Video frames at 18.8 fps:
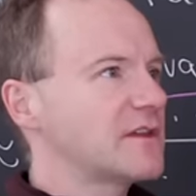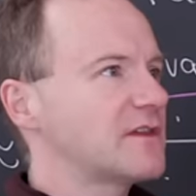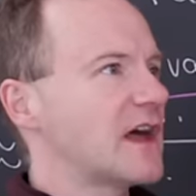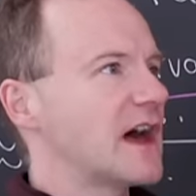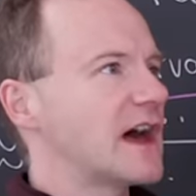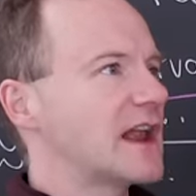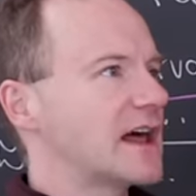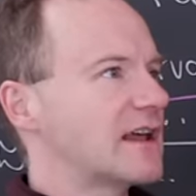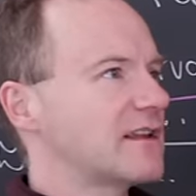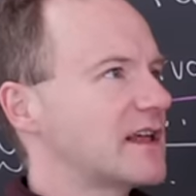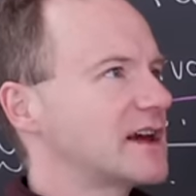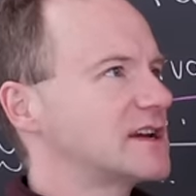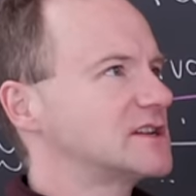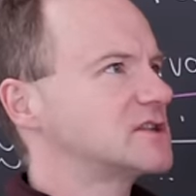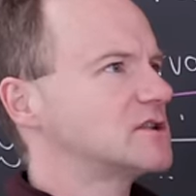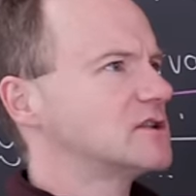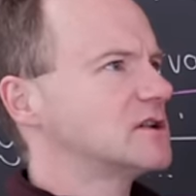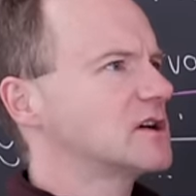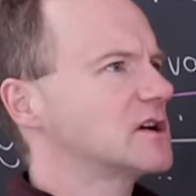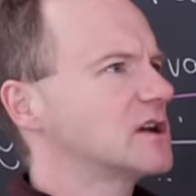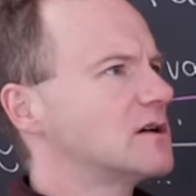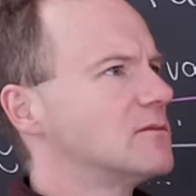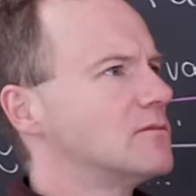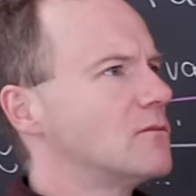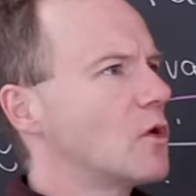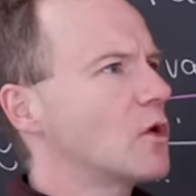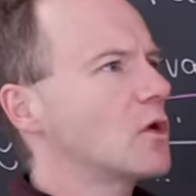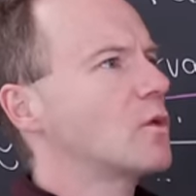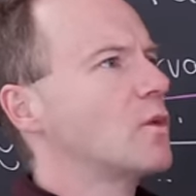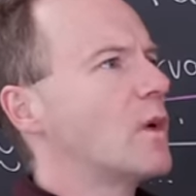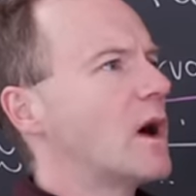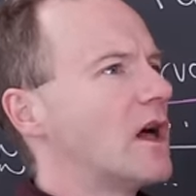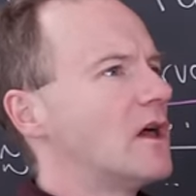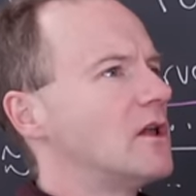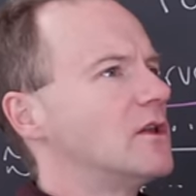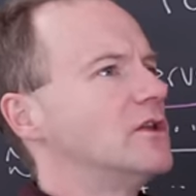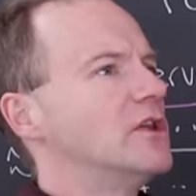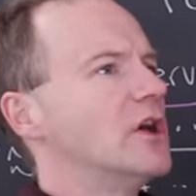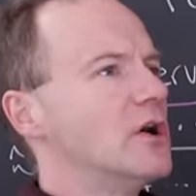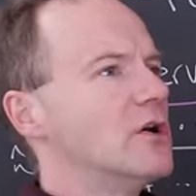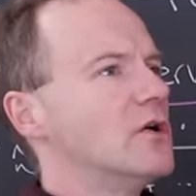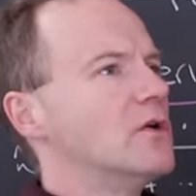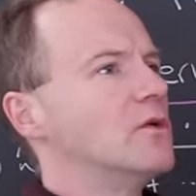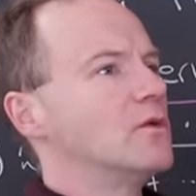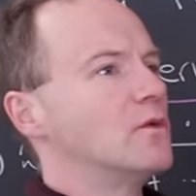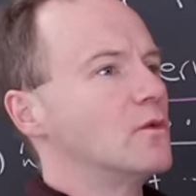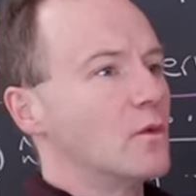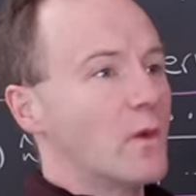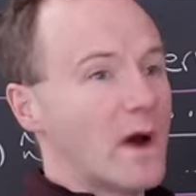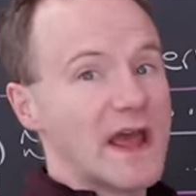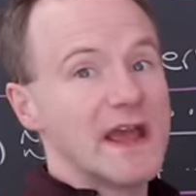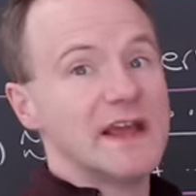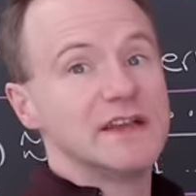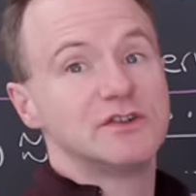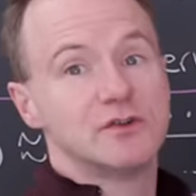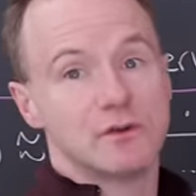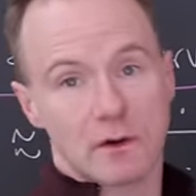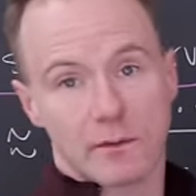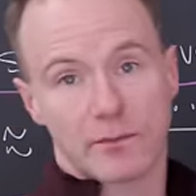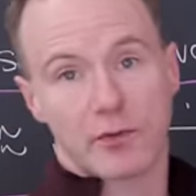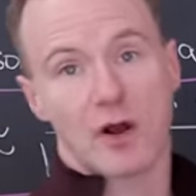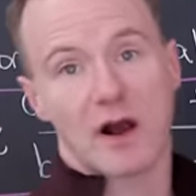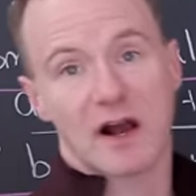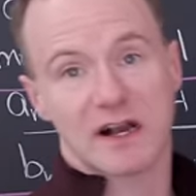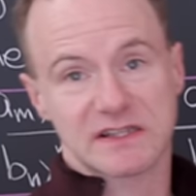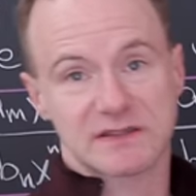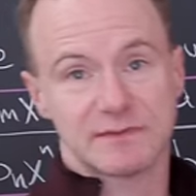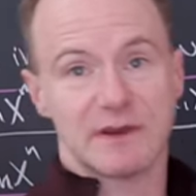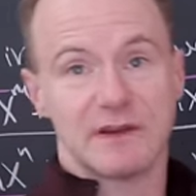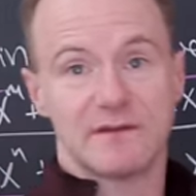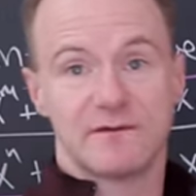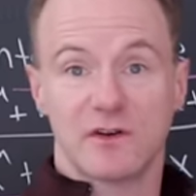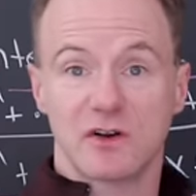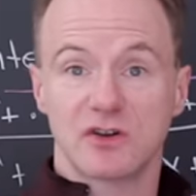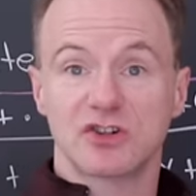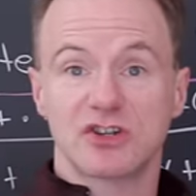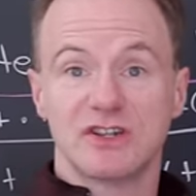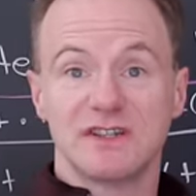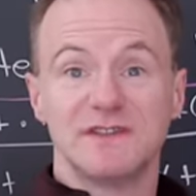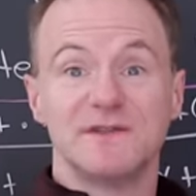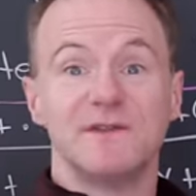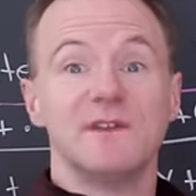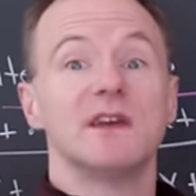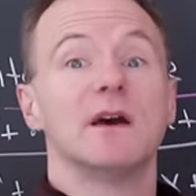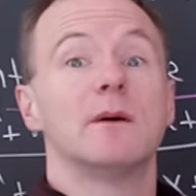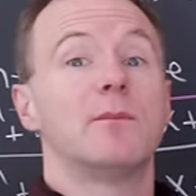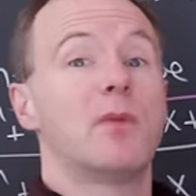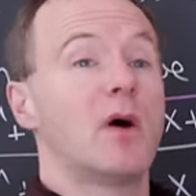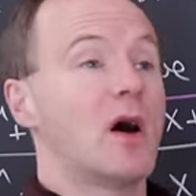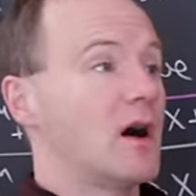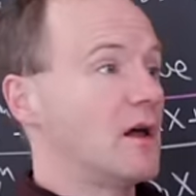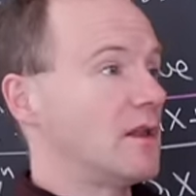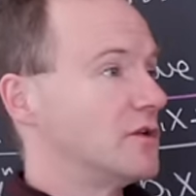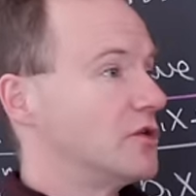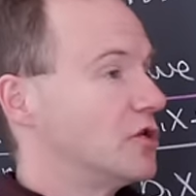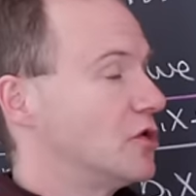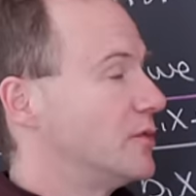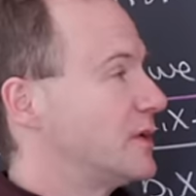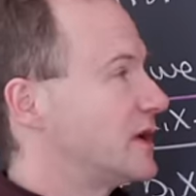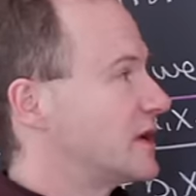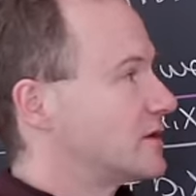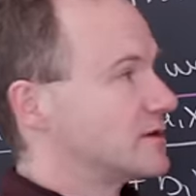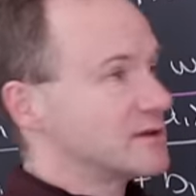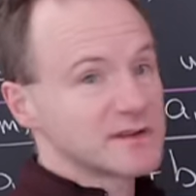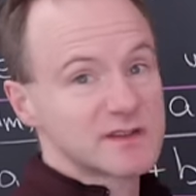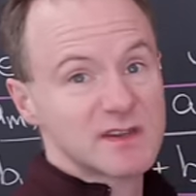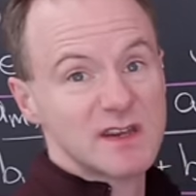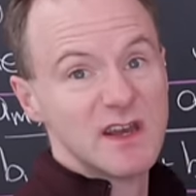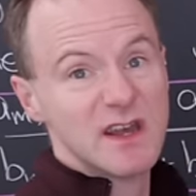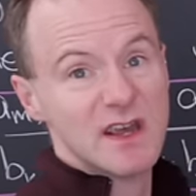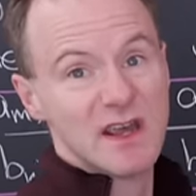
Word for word: at that, I'd like to look at a more well-known way to approximate functions via polynomials.